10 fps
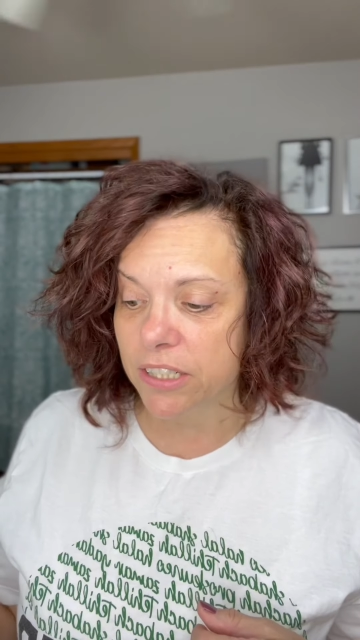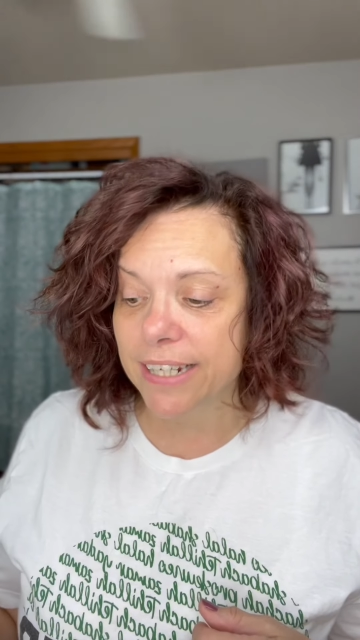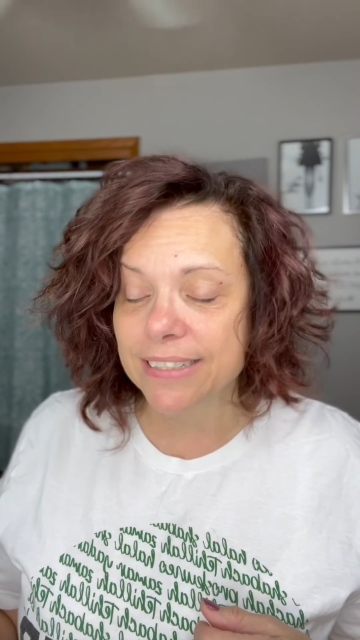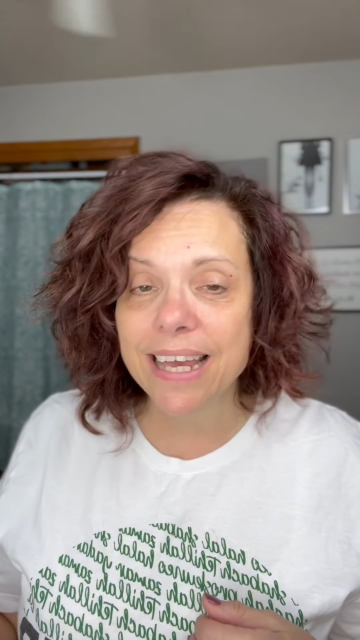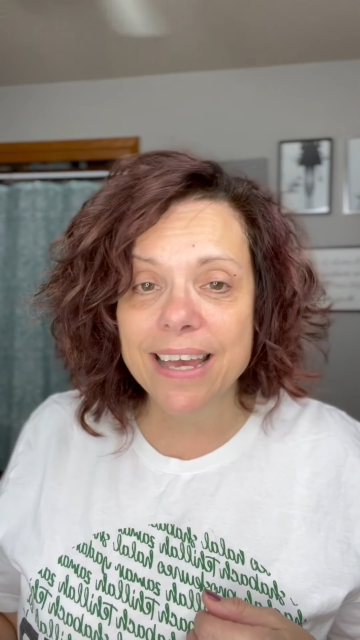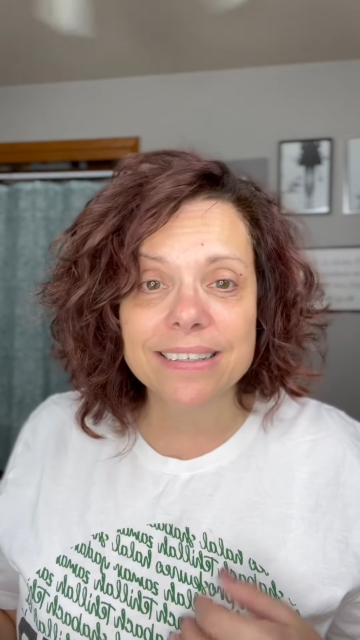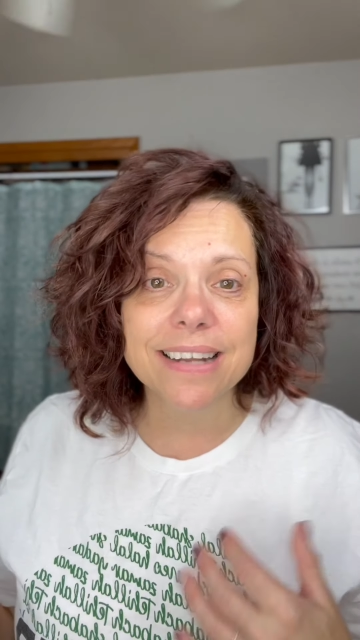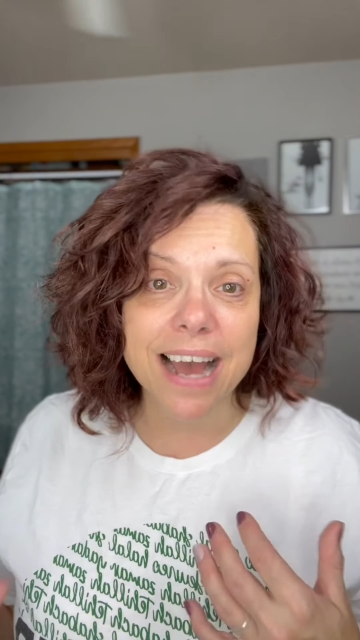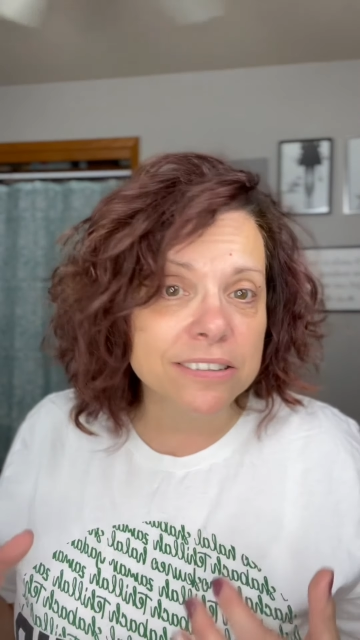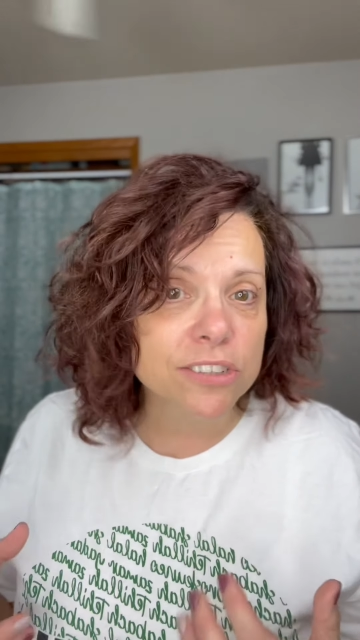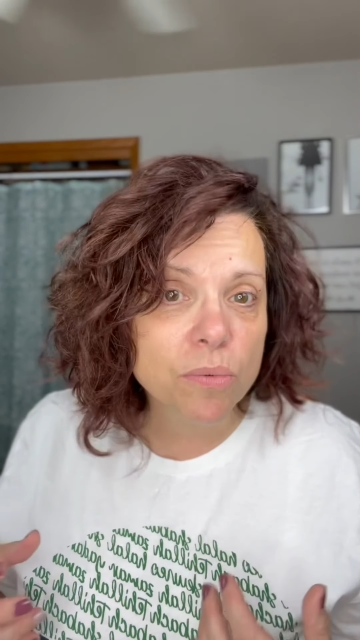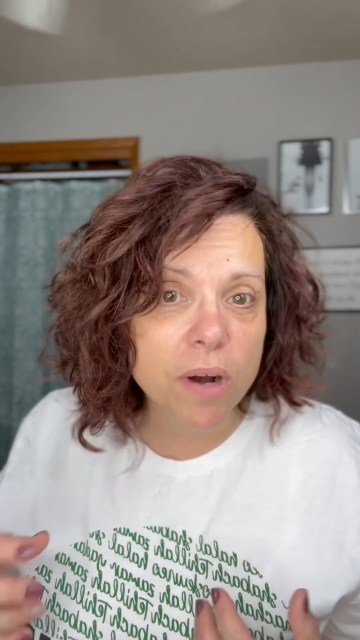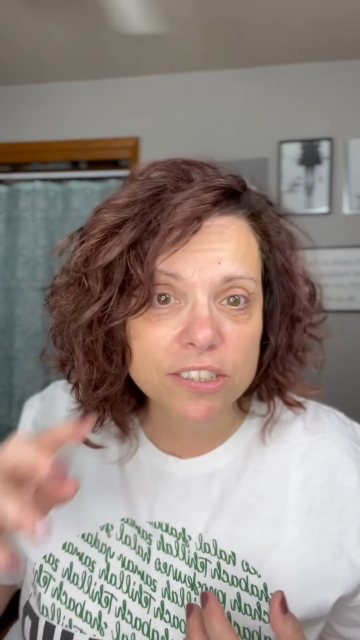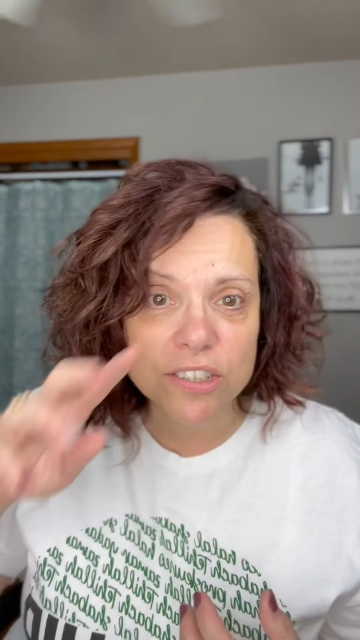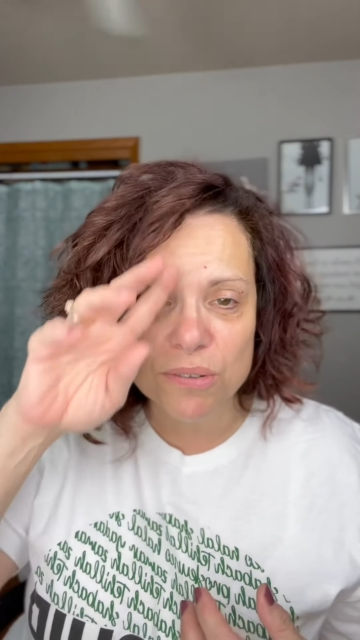I tend not to
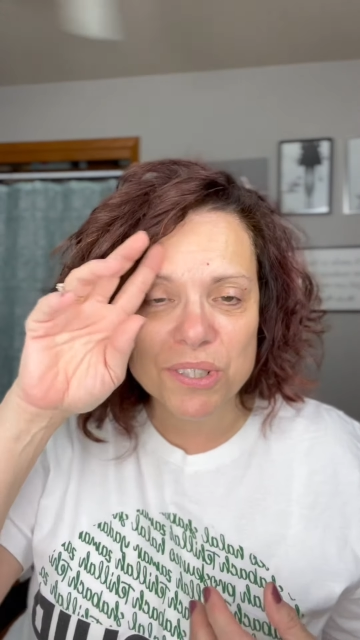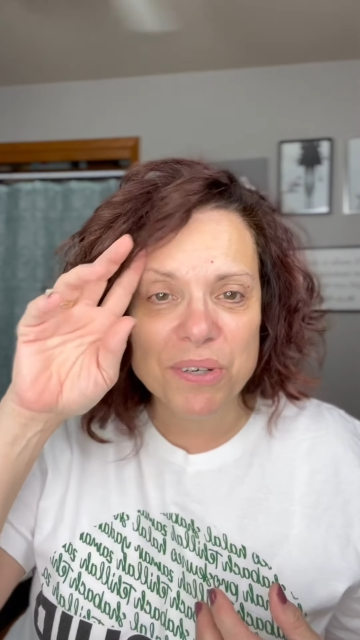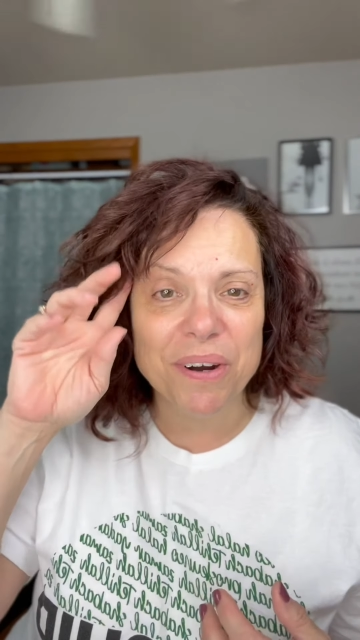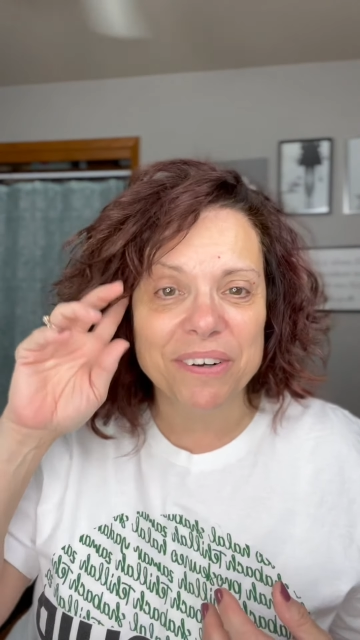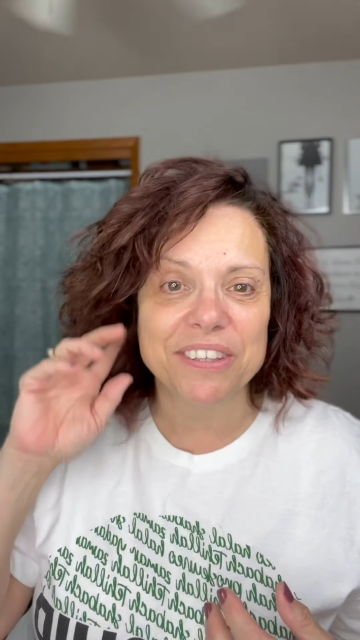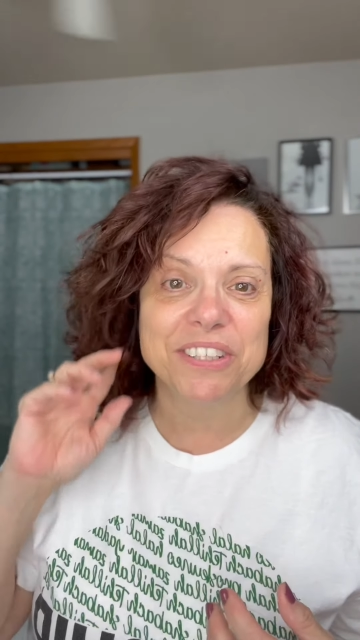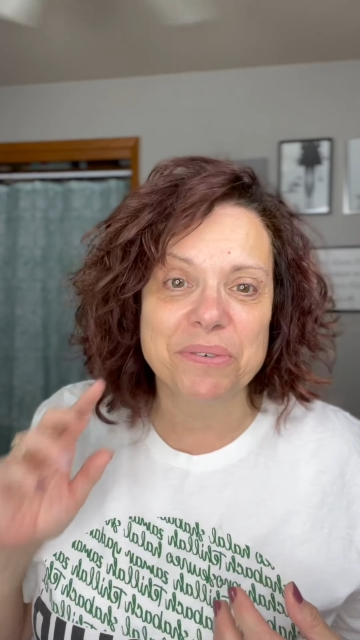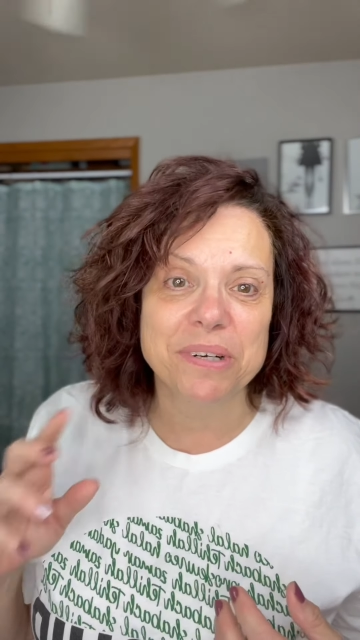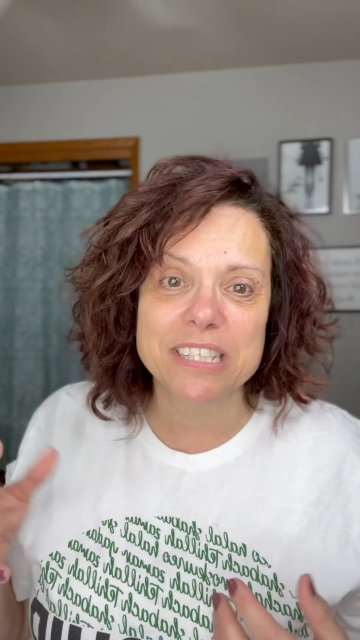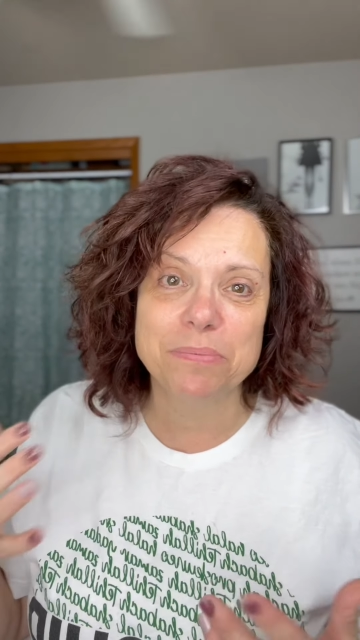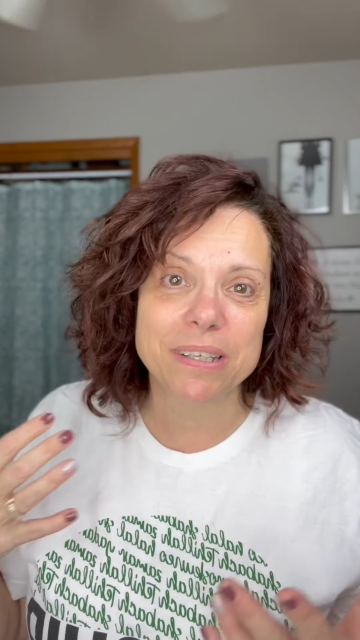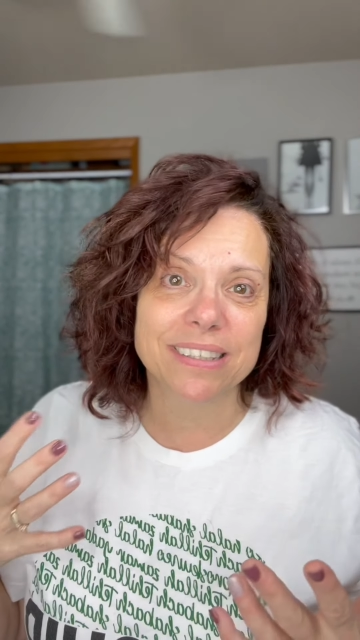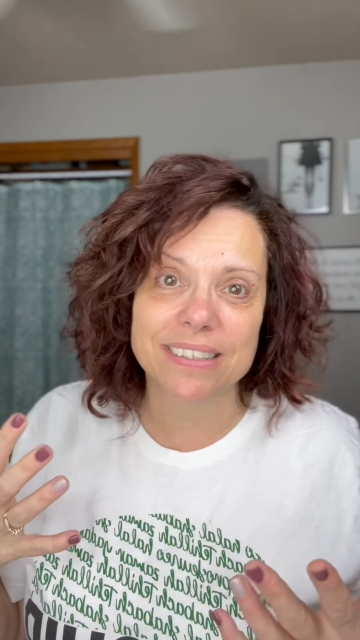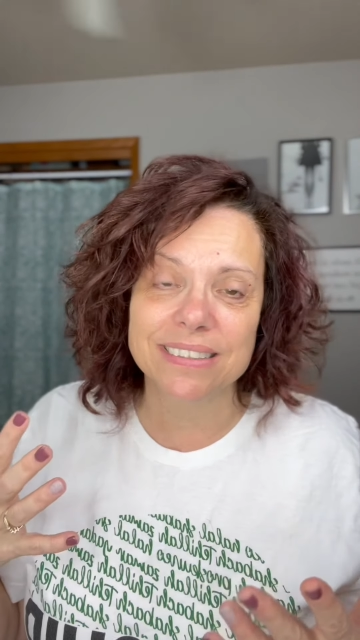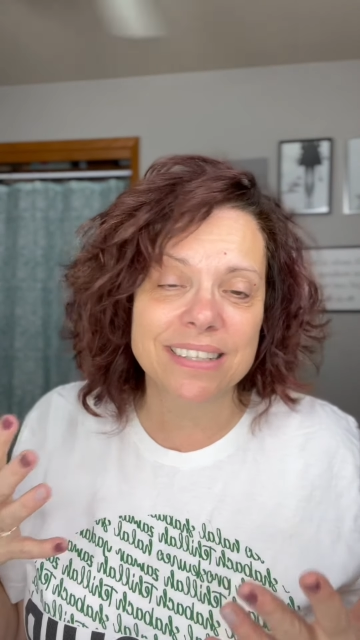watch those who are in their 20s
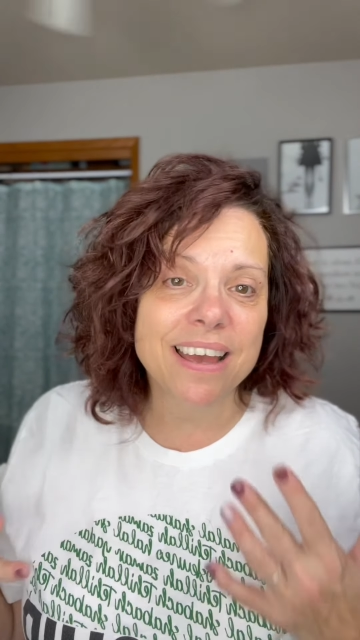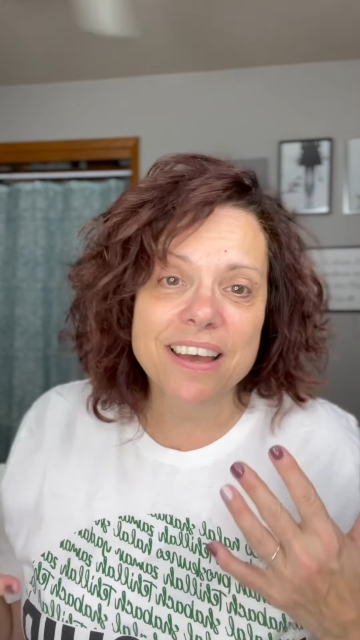because